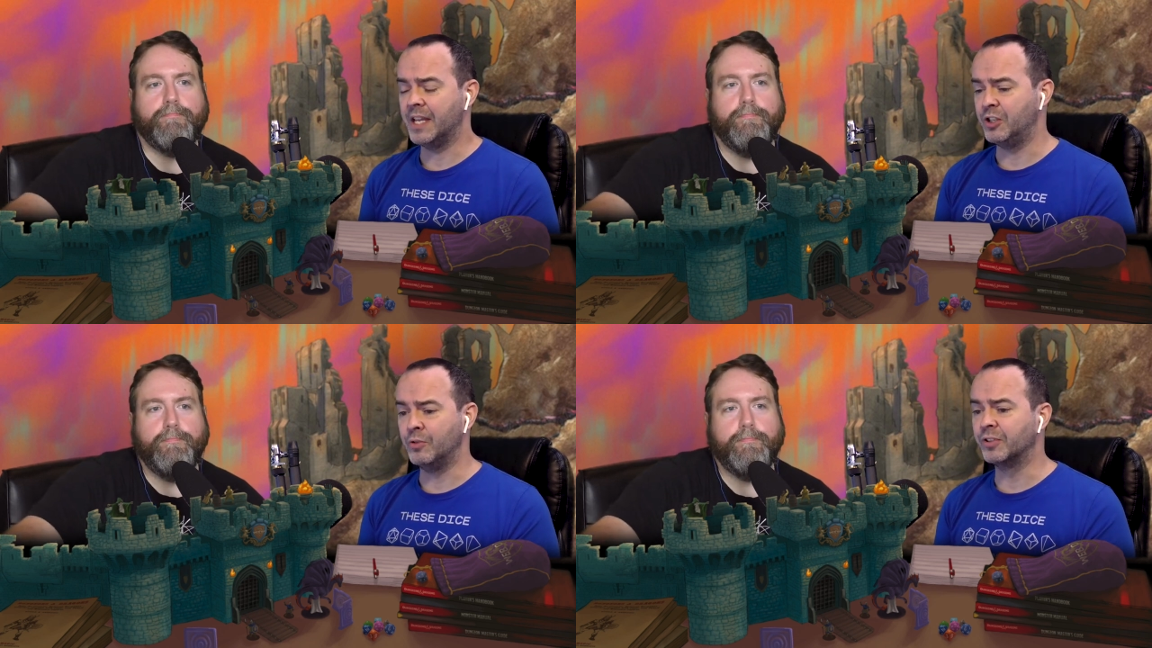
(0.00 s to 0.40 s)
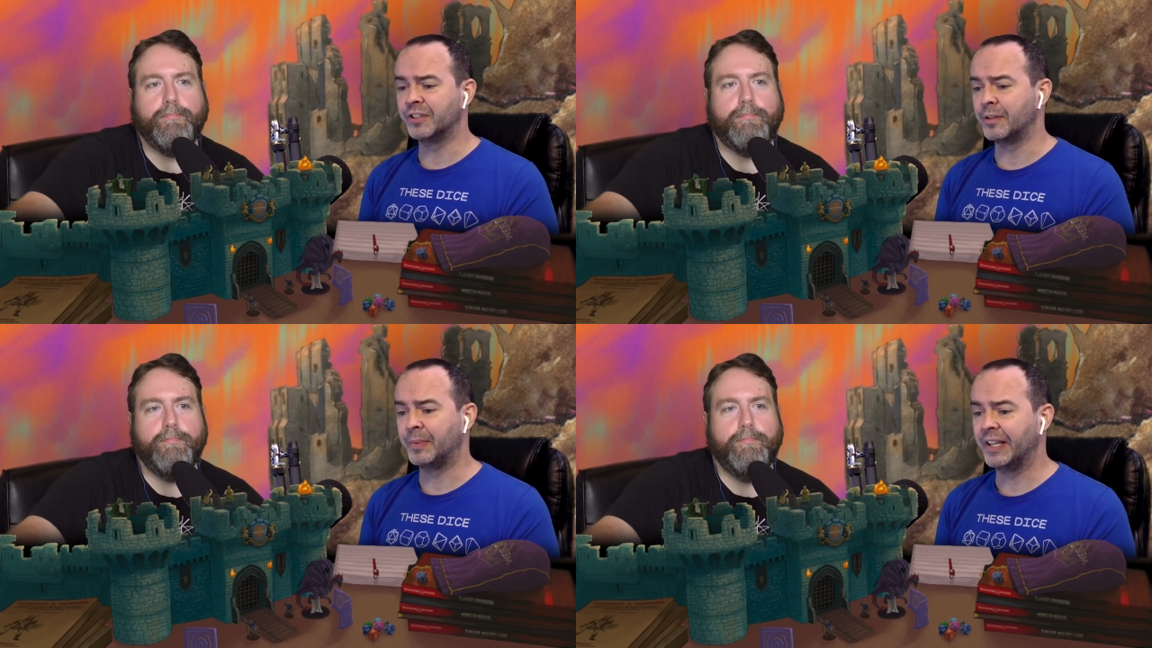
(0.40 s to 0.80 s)
Speaker 1: it
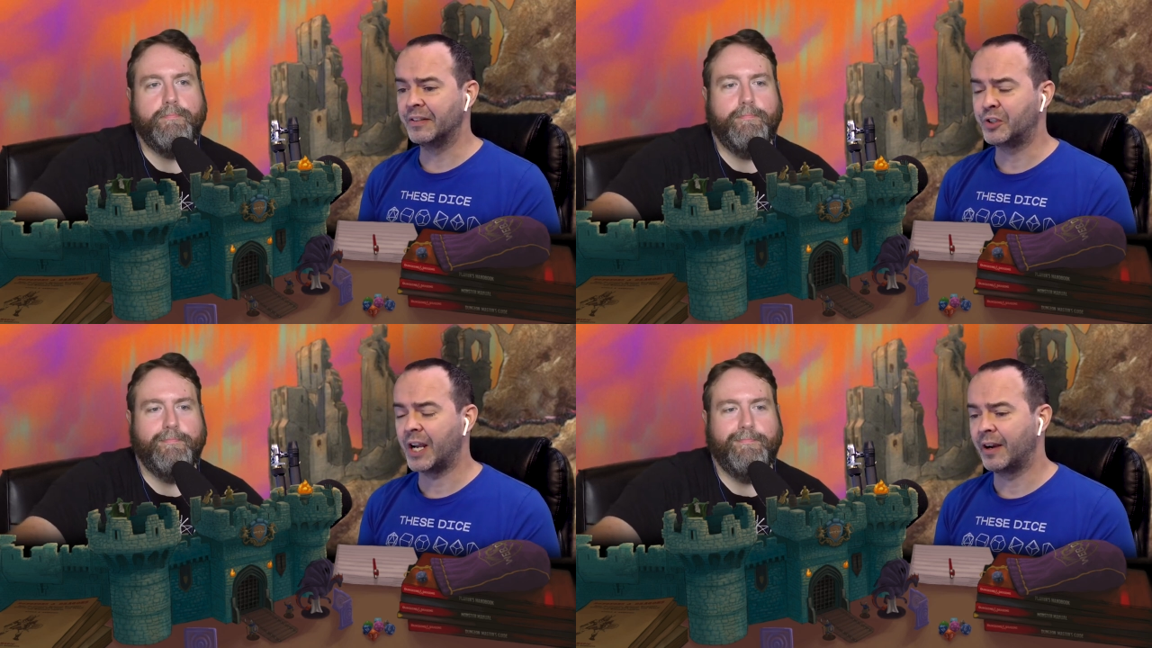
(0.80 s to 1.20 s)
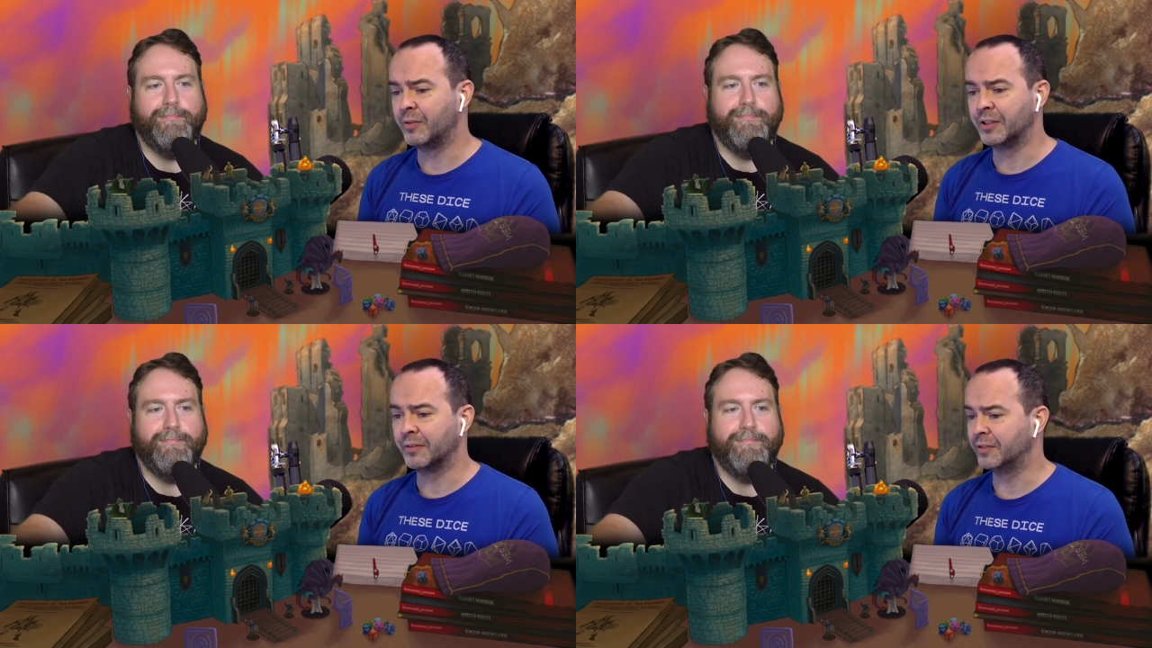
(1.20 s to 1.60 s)
uses the plane of
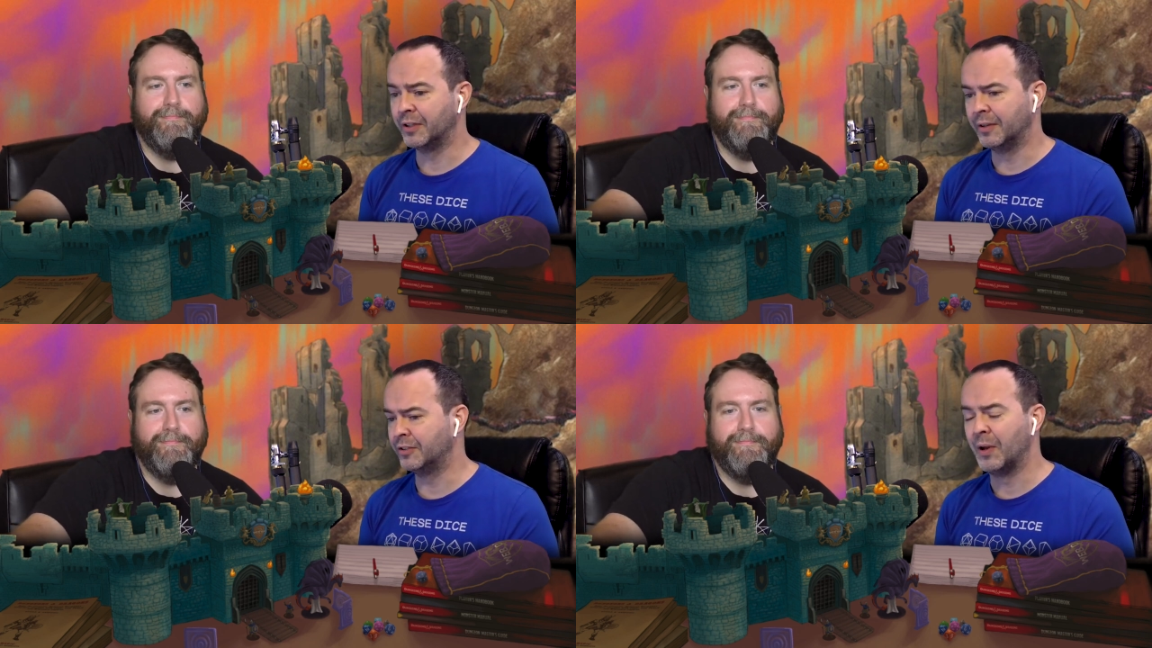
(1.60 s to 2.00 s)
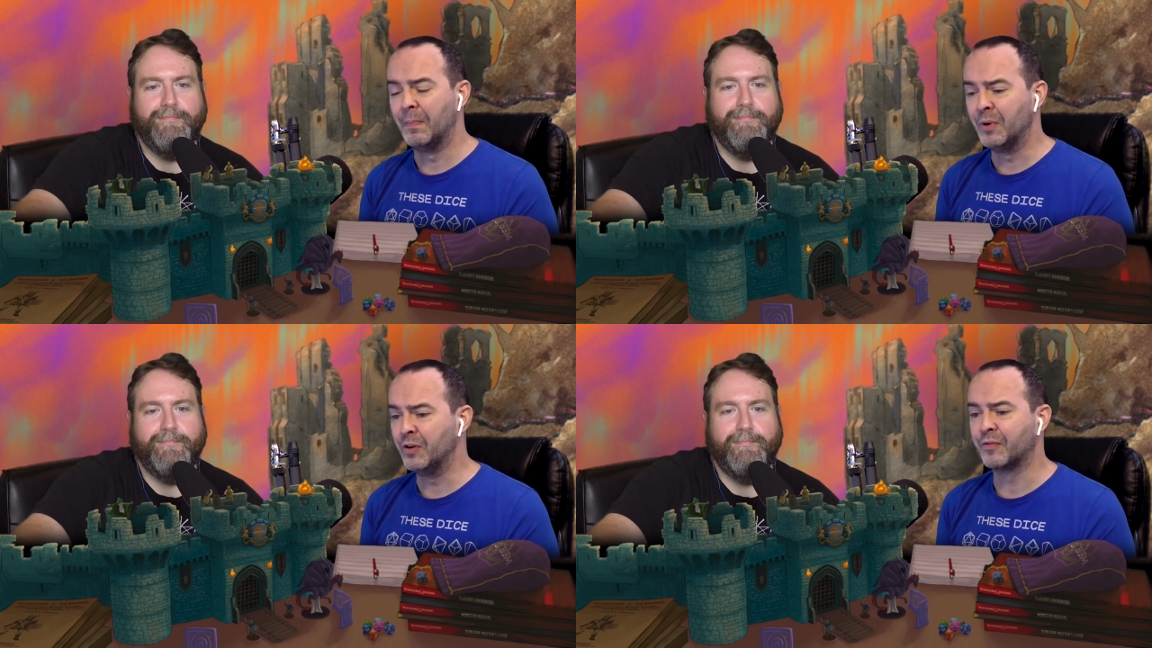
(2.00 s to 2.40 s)
shadow to to
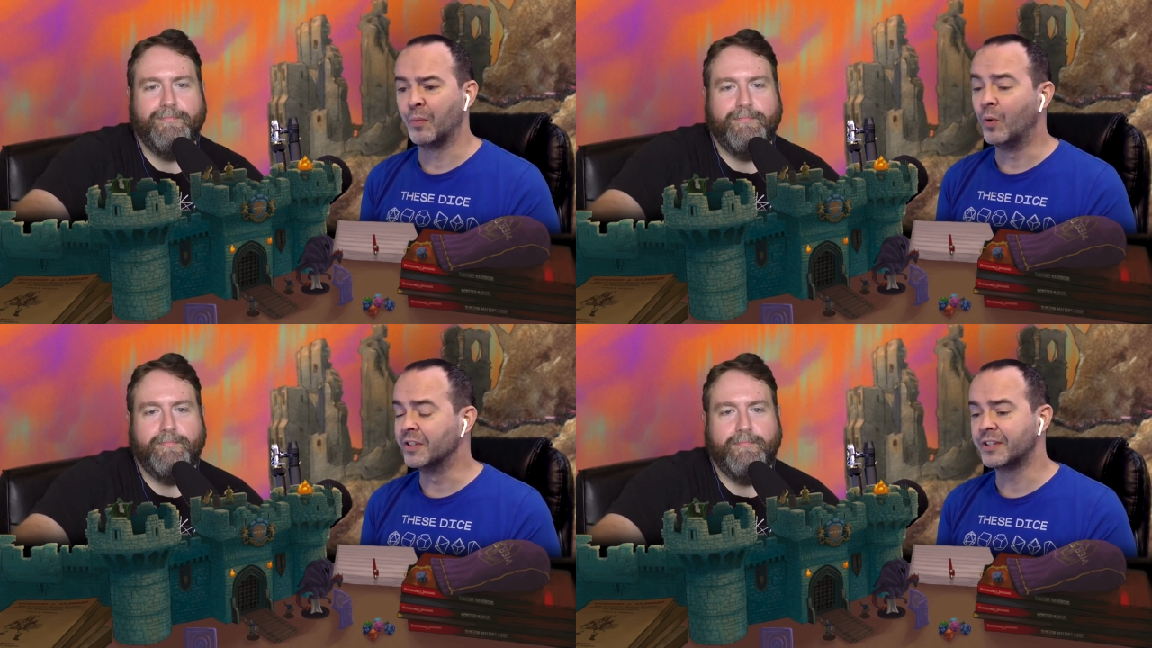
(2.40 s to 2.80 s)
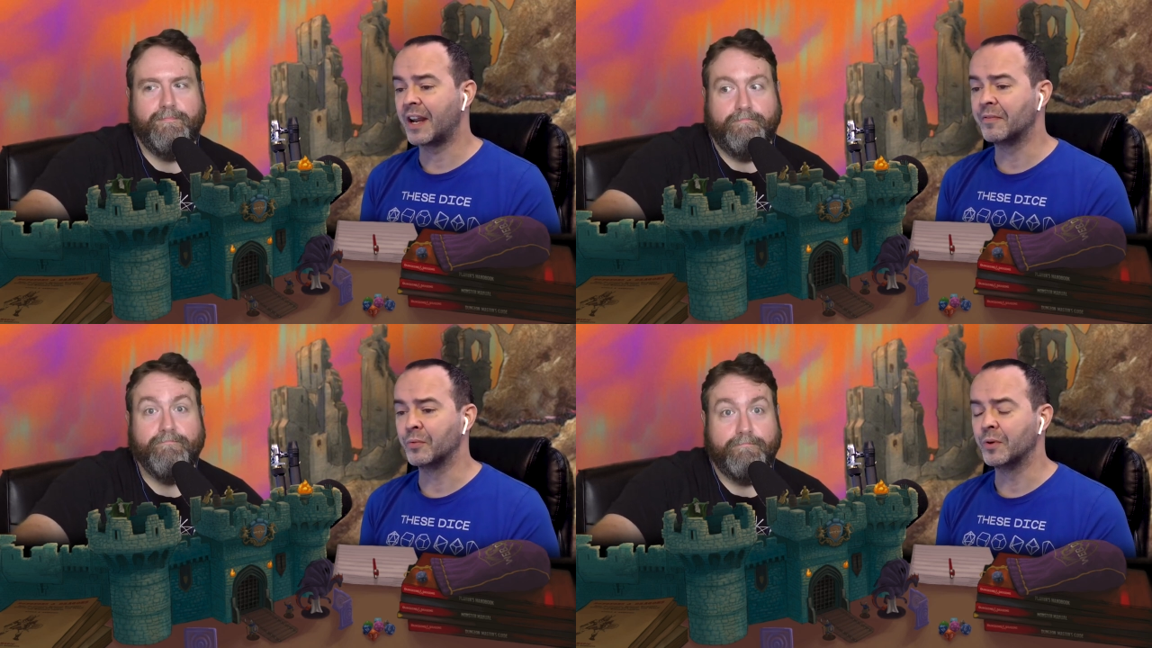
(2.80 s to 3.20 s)
to move from one
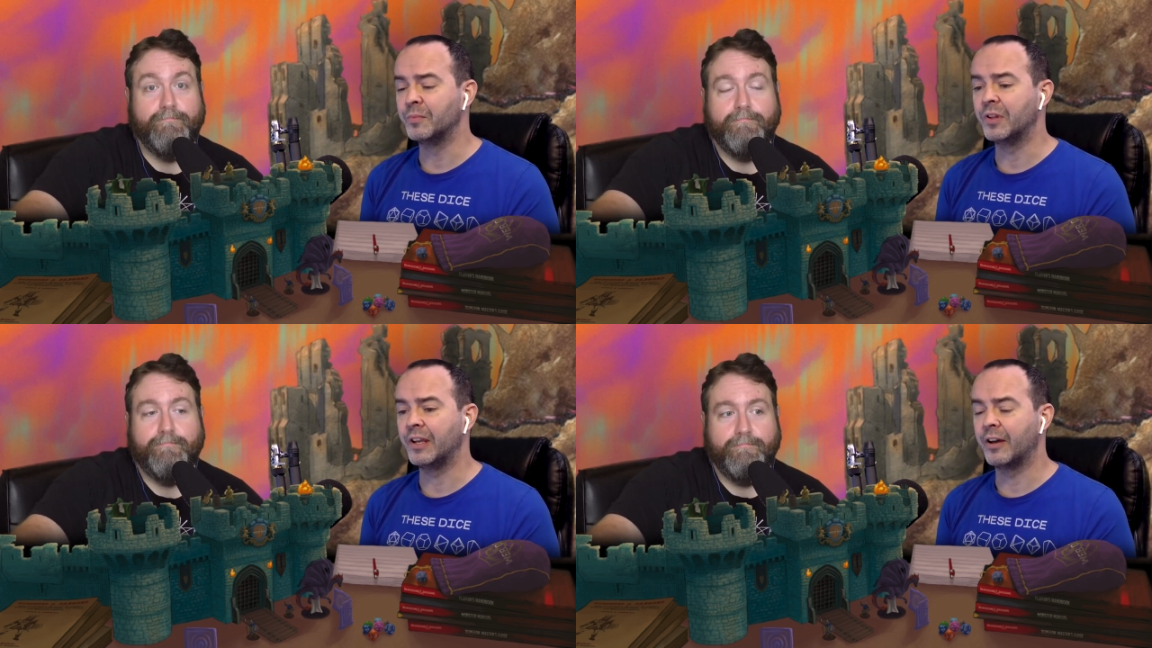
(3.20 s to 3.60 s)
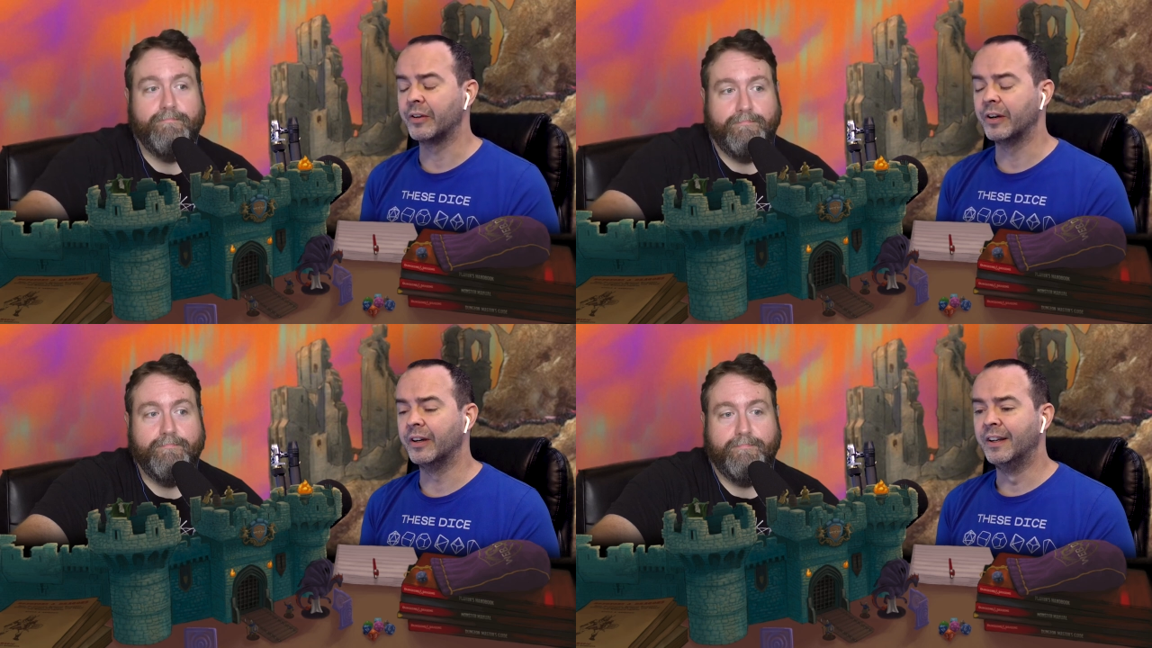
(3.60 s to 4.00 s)
side of the room to the
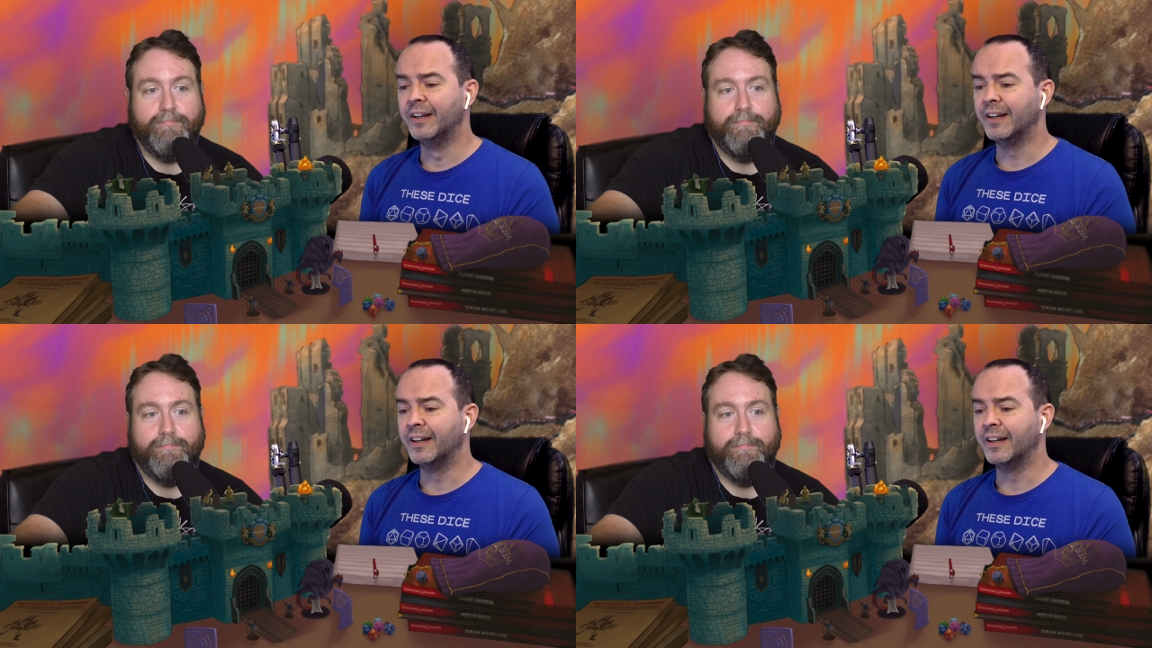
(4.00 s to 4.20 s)
other.